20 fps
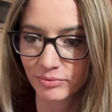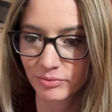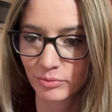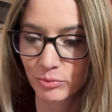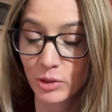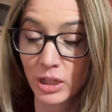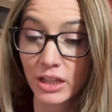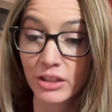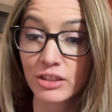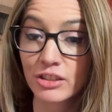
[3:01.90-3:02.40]

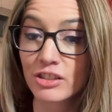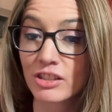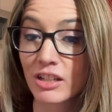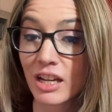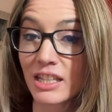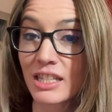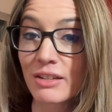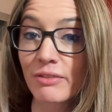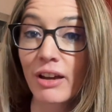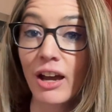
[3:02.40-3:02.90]
Well, there's
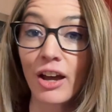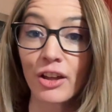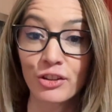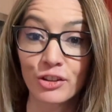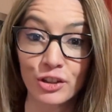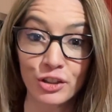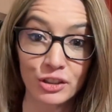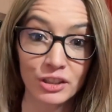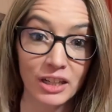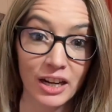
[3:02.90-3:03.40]
lots of other
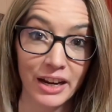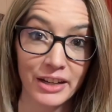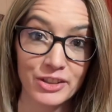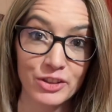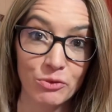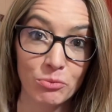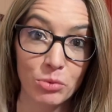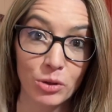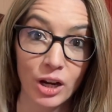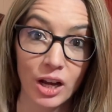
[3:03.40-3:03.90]
good kinds
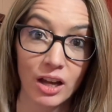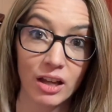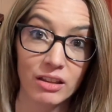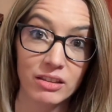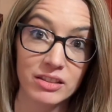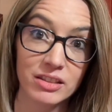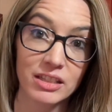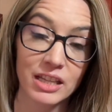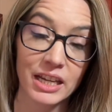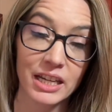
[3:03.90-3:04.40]
of
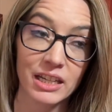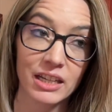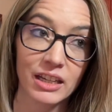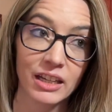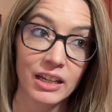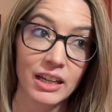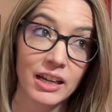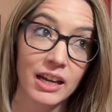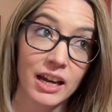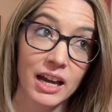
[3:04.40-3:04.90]
broths, like
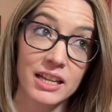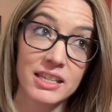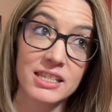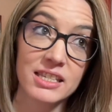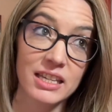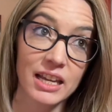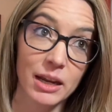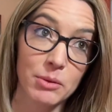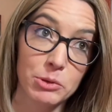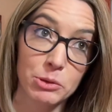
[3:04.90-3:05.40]
a
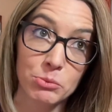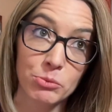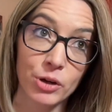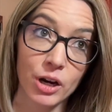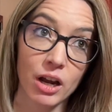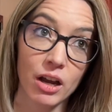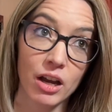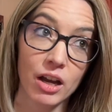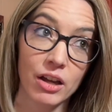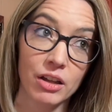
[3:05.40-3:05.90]
salmon
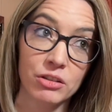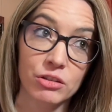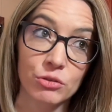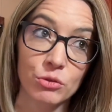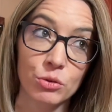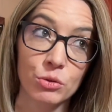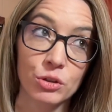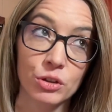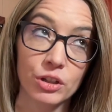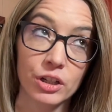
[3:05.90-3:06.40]
broth
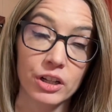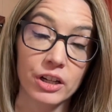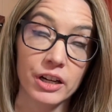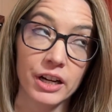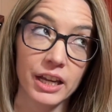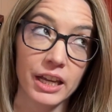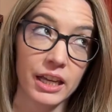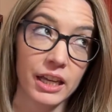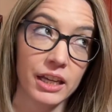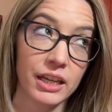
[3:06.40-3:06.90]
or
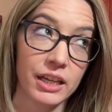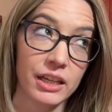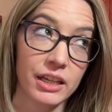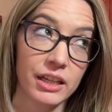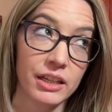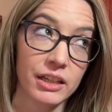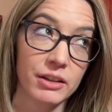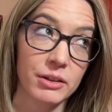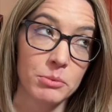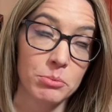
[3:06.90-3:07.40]

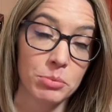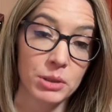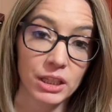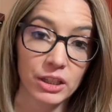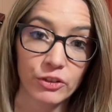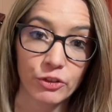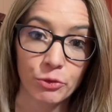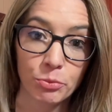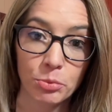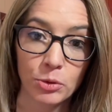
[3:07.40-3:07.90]
a
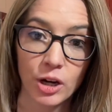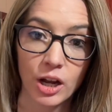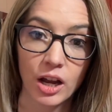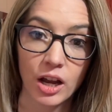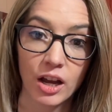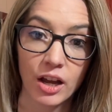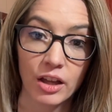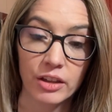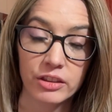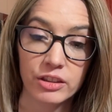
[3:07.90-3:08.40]
beef
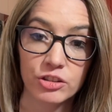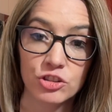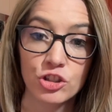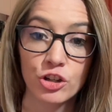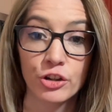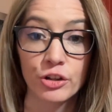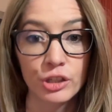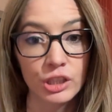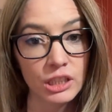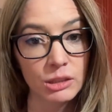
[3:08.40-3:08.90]
broth,
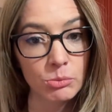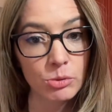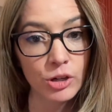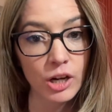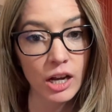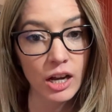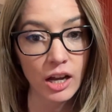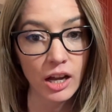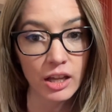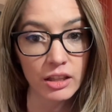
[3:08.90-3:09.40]
turkey
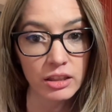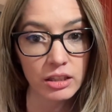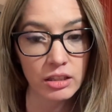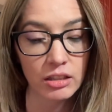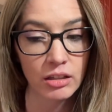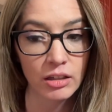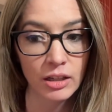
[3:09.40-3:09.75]
broth.